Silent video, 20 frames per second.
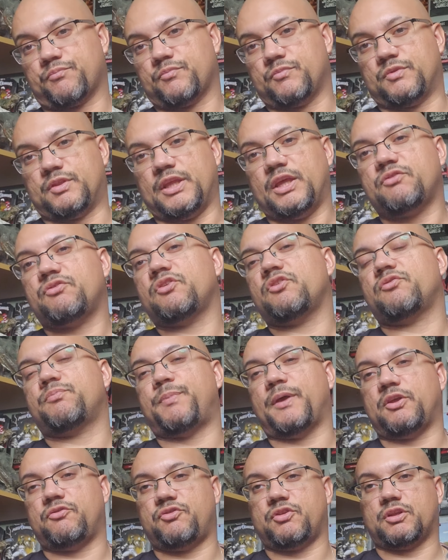this is
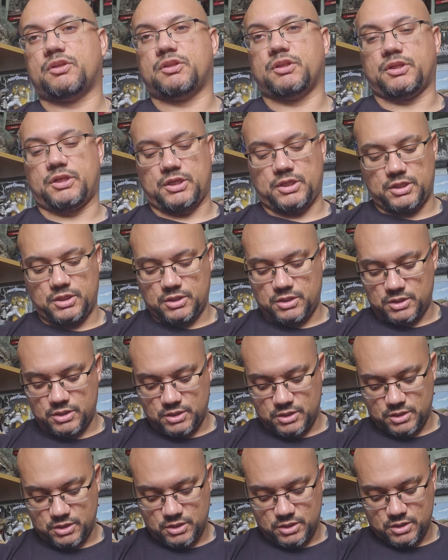basically
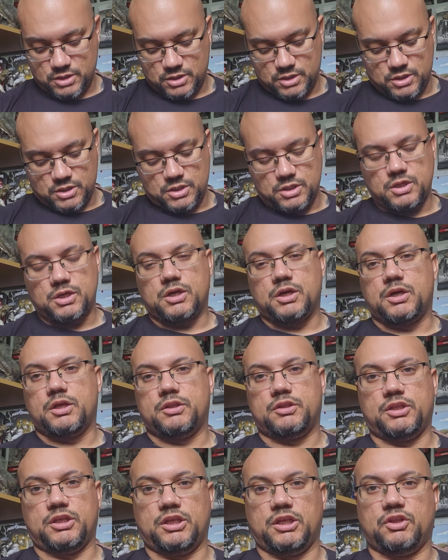
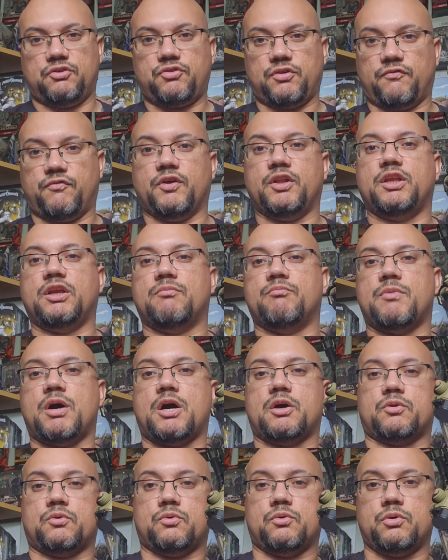the civilian
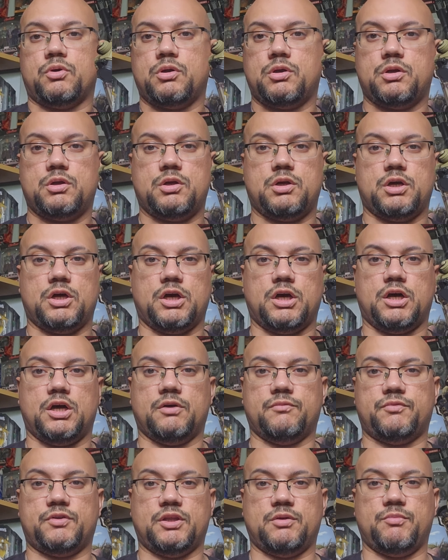model
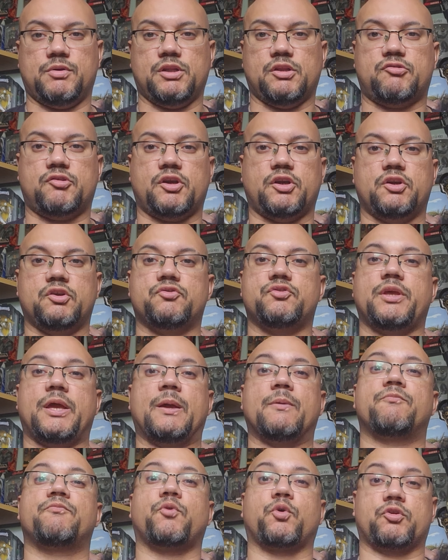of the military's
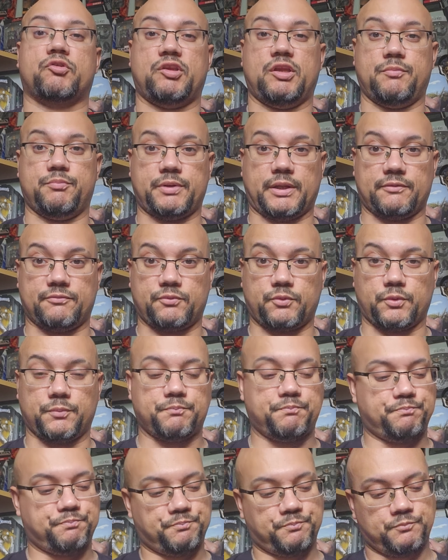M14 platform,
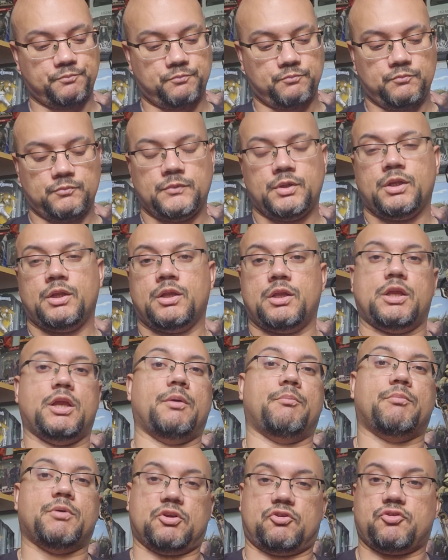
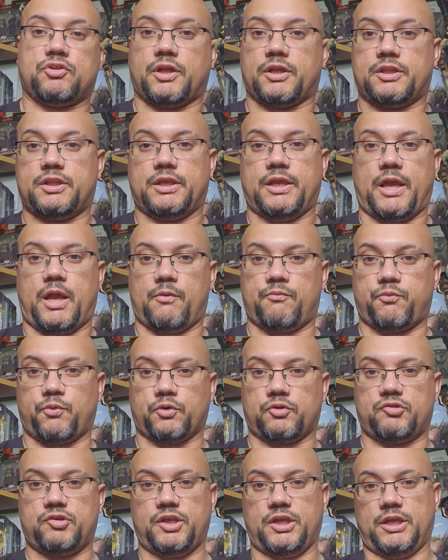and much like the
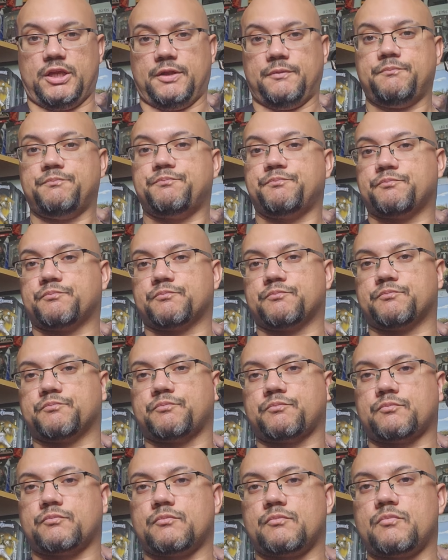M14,
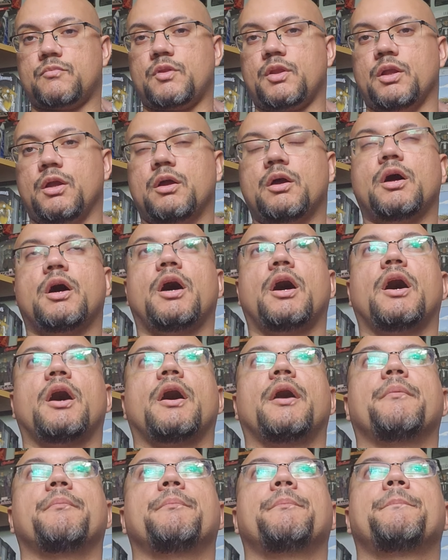
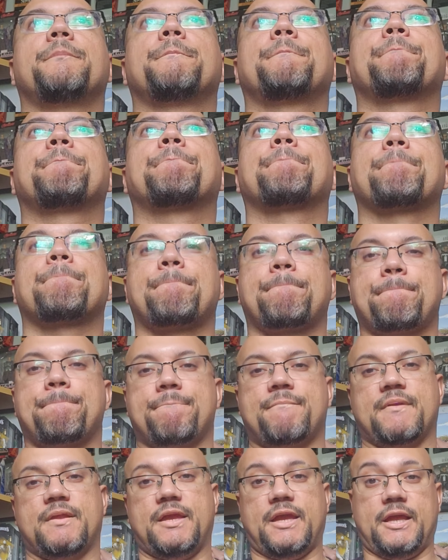
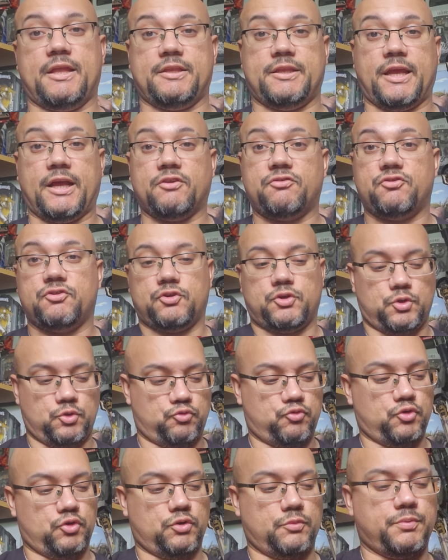and yes,
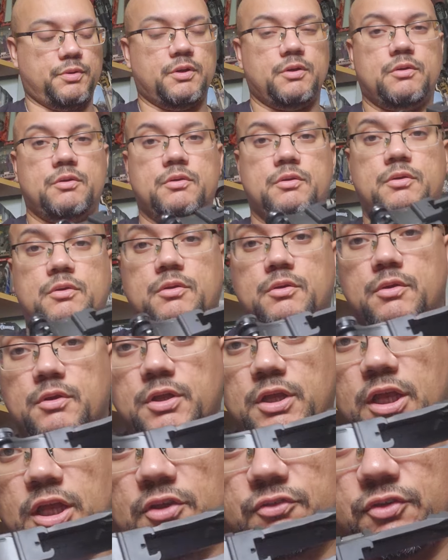YouTube,
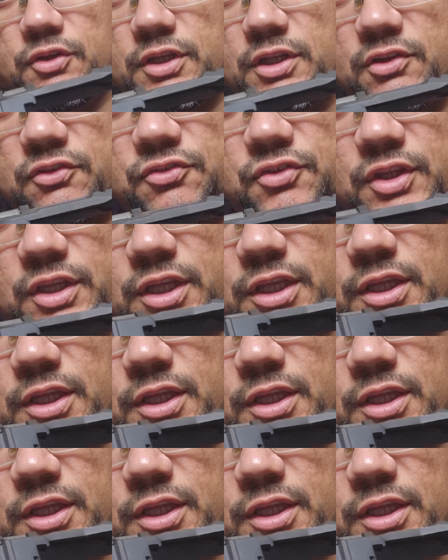as you can see,